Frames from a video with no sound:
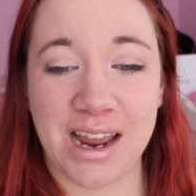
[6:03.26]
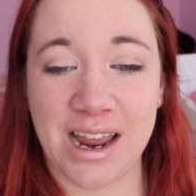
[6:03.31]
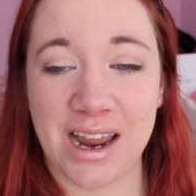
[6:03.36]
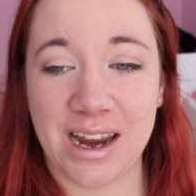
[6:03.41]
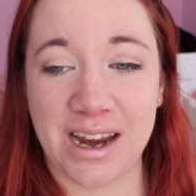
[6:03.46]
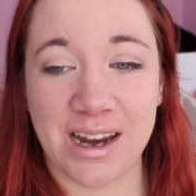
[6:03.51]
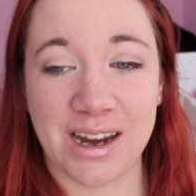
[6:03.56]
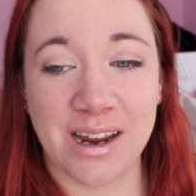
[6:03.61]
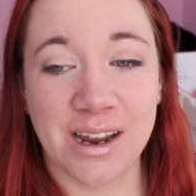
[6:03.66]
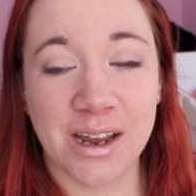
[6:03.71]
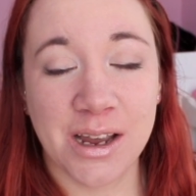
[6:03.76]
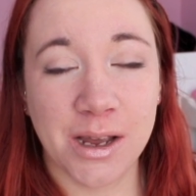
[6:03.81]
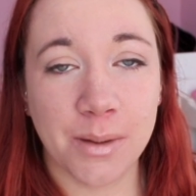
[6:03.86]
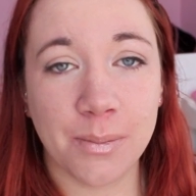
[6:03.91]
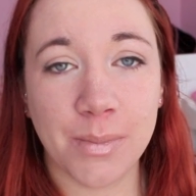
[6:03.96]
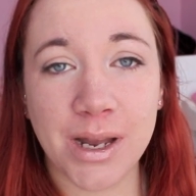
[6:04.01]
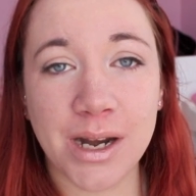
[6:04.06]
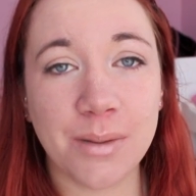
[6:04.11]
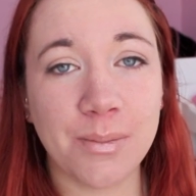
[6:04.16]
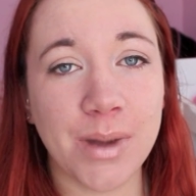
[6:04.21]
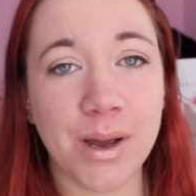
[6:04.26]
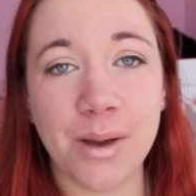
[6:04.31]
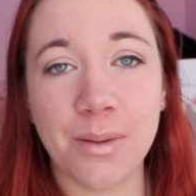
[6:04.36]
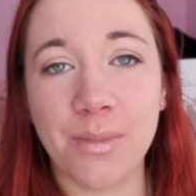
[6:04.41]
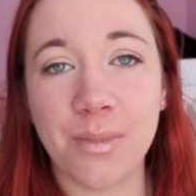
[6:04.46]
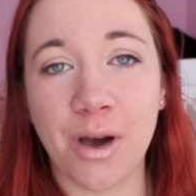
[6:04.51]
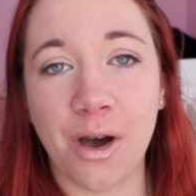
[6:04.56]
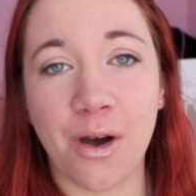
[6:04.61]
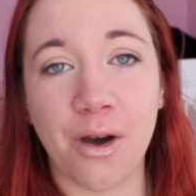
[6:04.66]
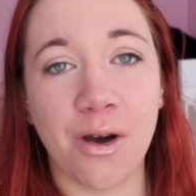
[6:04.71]
a
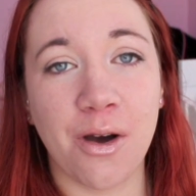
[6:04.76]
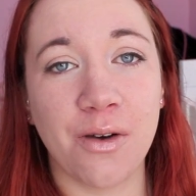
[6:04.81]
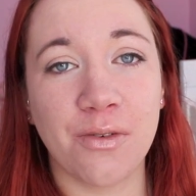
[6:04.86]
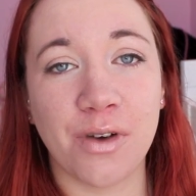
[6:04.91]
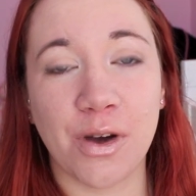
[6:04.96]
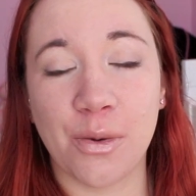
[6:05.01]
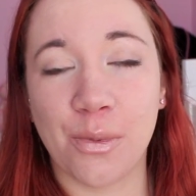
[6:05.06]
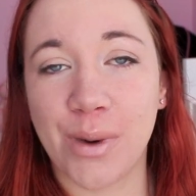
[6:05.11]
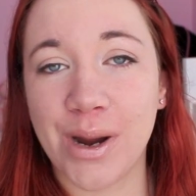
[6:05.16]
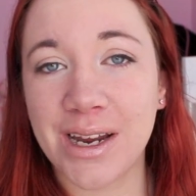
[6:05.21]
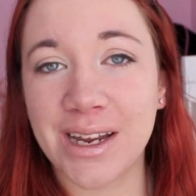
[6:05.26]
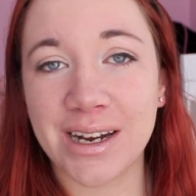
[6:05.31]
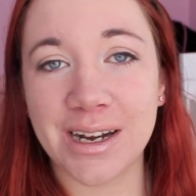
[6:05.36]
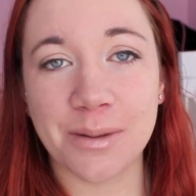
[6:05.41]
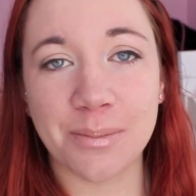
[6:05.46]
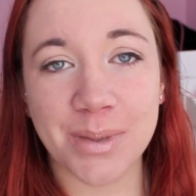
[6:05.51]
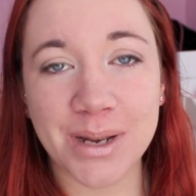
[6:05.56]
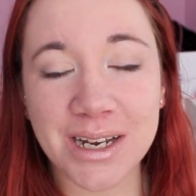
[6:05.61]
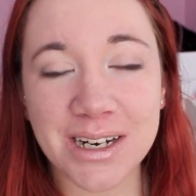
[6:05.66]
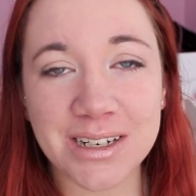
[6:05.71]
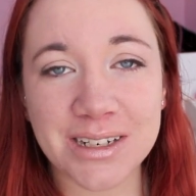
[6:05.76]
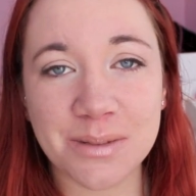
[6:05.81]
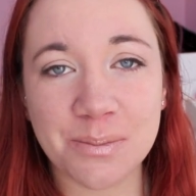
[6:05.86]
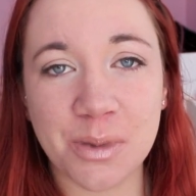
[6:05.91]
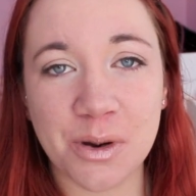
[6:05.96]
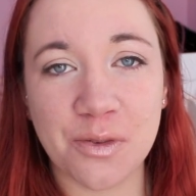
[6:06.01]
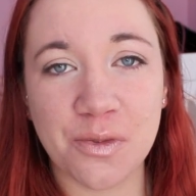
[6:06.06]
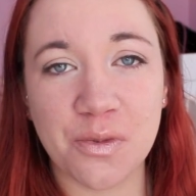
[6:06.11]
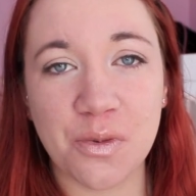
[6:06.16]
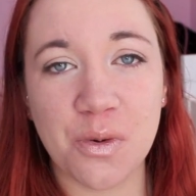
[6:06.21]
minimum of a week and a bit
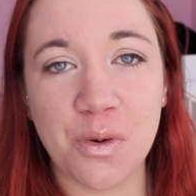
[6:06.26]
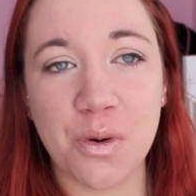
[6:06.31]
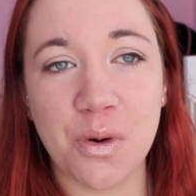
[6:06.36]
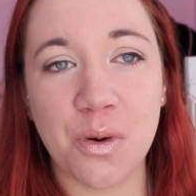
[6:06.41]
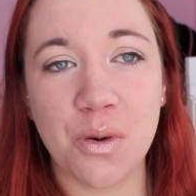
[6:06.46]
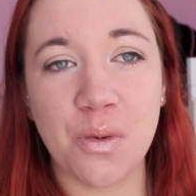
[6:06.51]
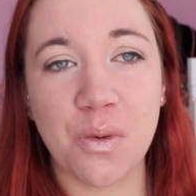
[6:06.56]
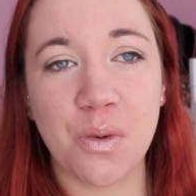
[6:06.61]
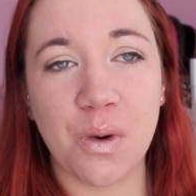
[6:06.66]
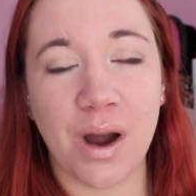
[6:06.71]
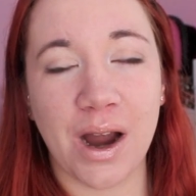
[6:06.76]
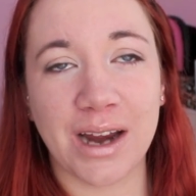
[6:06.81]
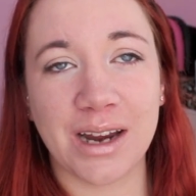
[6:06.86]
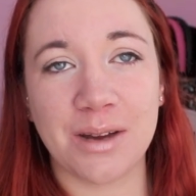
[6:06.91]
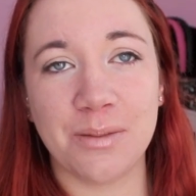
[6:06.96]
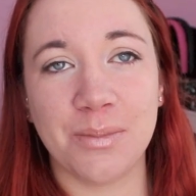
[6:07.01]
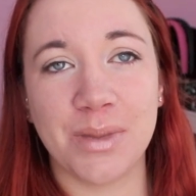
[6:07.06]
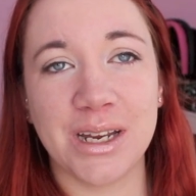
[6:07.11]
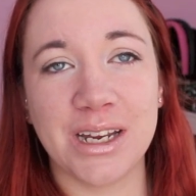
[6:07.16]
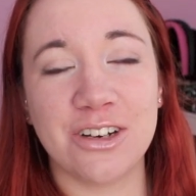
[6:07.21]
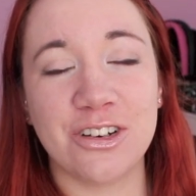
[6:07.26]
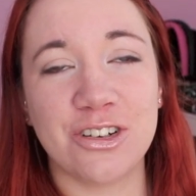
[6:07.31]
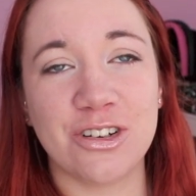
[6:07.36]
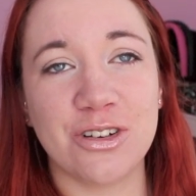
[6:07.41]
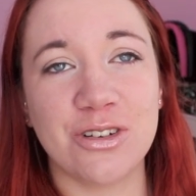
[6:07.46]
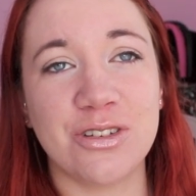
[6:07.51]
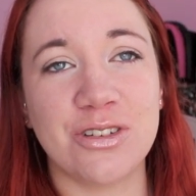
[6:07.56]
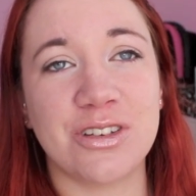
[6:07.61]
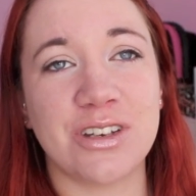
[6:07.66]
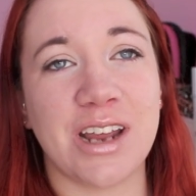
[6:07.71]
before I can be
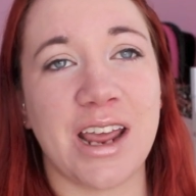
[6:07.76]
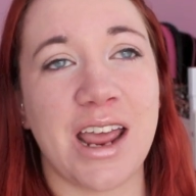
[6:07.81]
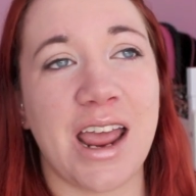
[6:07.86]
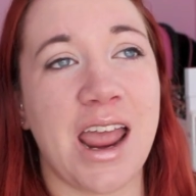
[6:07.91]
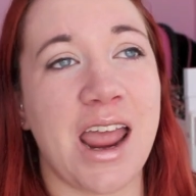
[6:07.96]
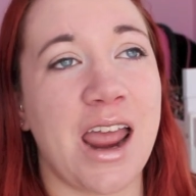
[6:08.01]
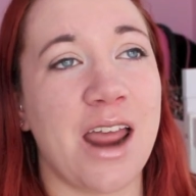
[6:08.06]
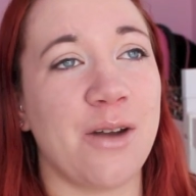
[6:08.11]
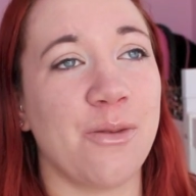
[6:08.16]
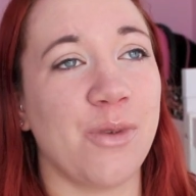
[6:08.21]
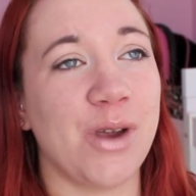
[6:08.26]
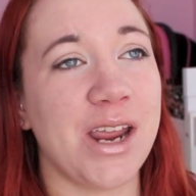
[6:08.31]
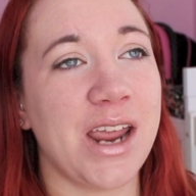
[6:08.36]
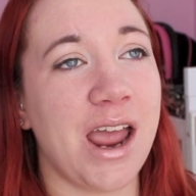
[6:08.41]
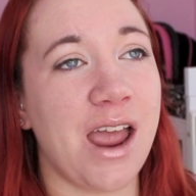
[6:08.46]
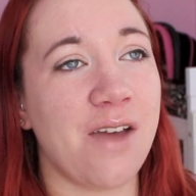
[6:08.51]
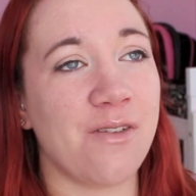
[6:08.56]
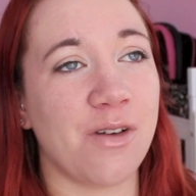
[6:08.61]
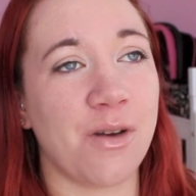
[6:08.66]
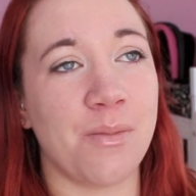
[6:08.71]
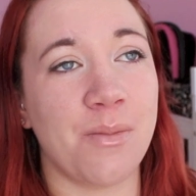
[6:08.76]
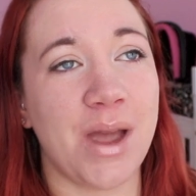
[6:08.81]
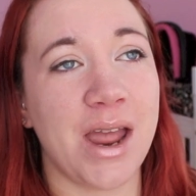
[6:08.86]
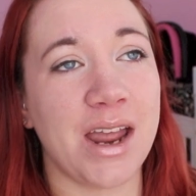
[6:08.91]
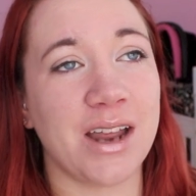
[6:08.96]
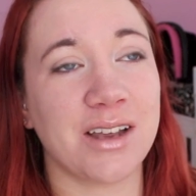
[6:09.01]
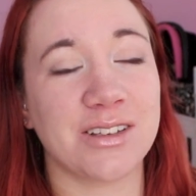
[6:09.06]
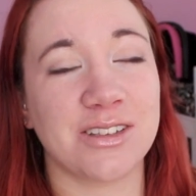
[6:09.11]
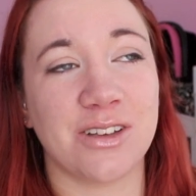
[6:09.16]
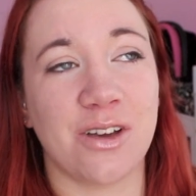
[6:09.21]
induced, and we have a
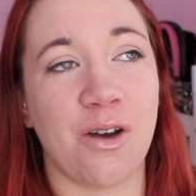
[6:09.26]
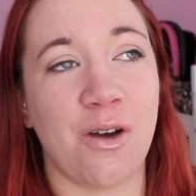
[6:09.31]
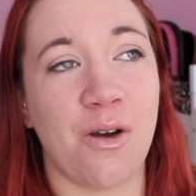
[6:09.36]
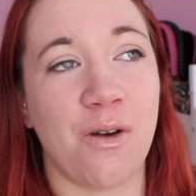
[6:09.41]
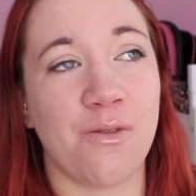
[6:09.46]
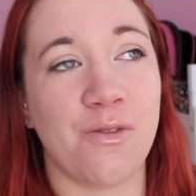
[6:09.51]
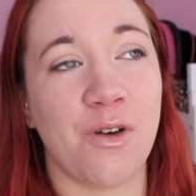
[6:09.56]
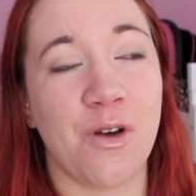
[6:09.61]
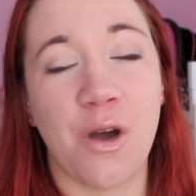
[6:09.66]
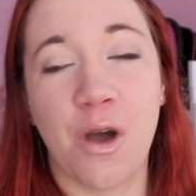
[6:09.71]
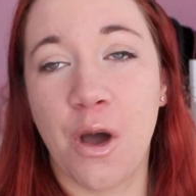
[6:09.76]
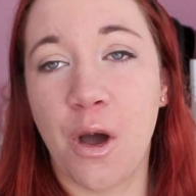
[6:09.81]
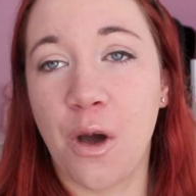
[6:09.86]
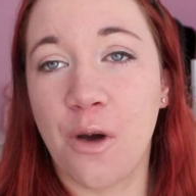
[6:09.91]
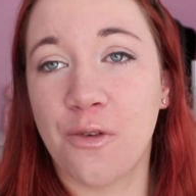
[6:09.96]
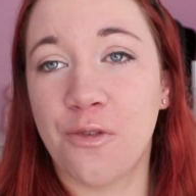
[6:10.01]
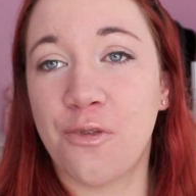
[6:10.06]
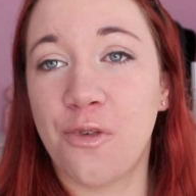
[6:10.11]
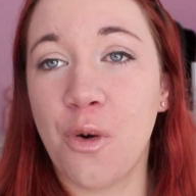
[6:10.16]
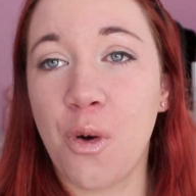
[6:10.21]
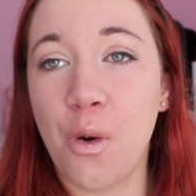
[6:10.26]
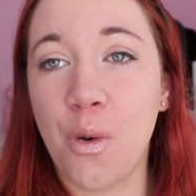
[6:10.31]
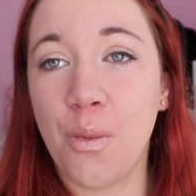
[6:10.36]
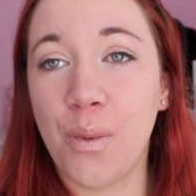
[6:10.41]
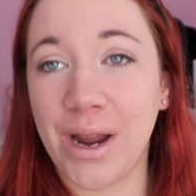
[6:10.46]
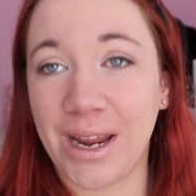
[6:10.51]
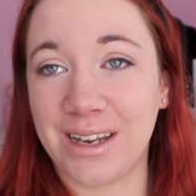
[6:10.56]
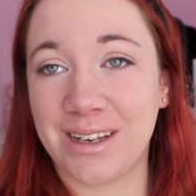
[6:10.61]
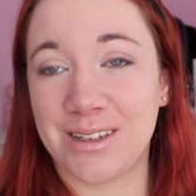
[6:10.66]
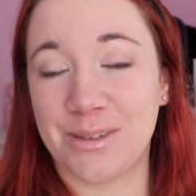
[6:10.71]
max of 4
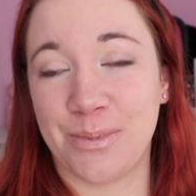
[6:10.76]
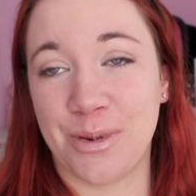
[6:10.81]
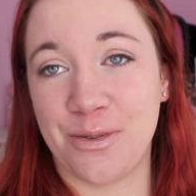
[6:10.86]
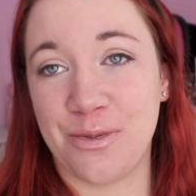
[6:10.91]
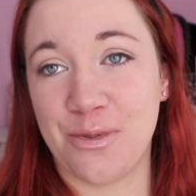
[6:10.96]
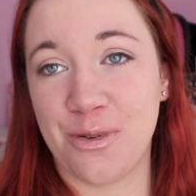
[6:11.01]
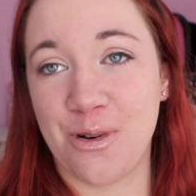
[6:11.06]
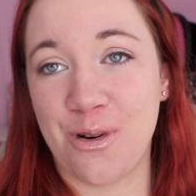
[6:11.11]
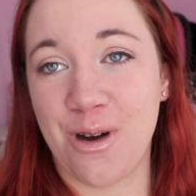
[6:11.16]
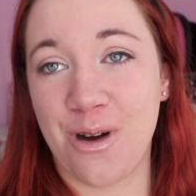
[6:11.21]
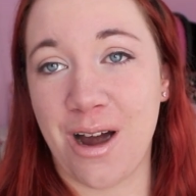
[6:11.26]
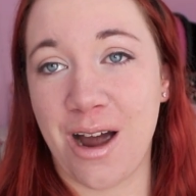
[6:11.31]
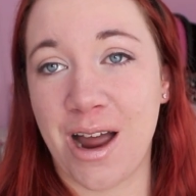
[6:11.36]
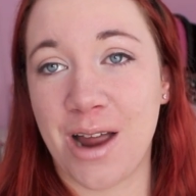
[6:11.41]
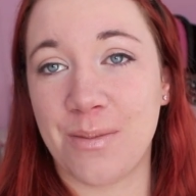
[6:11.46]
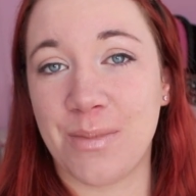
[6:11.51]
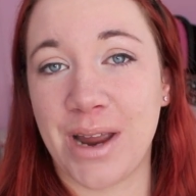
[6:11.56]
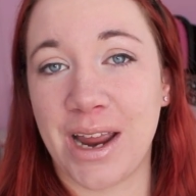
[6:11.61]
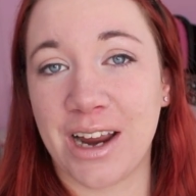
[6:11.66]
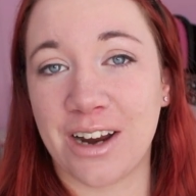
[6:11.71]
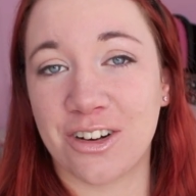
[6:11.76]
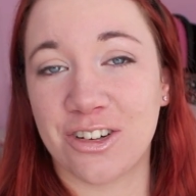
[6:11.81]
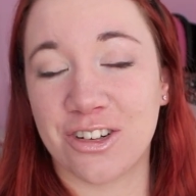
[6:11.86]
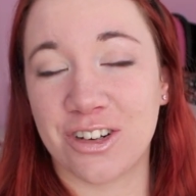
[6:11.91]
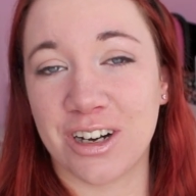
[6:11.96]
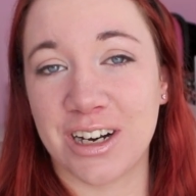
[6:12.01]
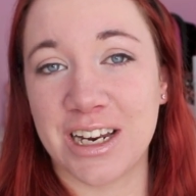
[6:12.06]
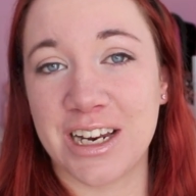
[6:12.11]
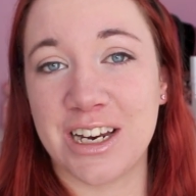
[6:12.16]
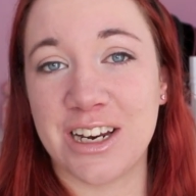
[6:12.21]
weeks before I'm
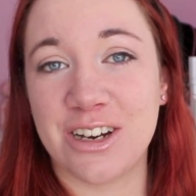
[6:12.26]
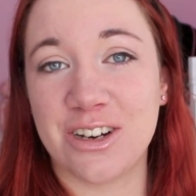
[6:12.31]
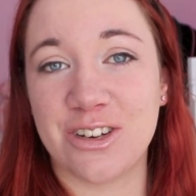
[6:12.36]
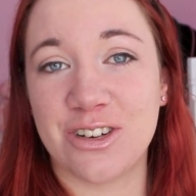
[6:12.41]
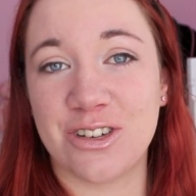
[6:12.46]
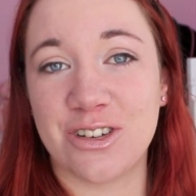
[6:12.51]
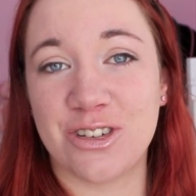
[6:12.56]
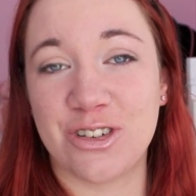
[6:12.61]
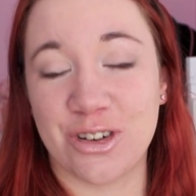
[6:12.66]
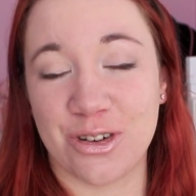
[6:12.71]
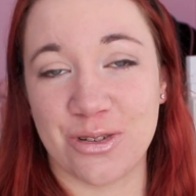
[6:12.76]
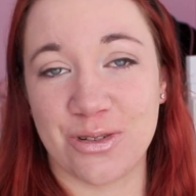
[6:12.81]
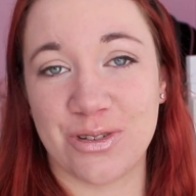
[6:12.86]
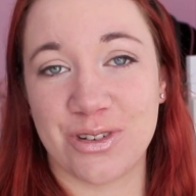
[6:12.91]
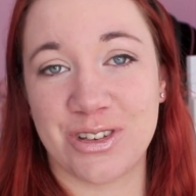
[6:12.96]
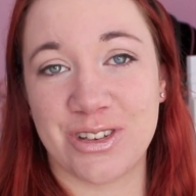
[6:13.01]
actually due.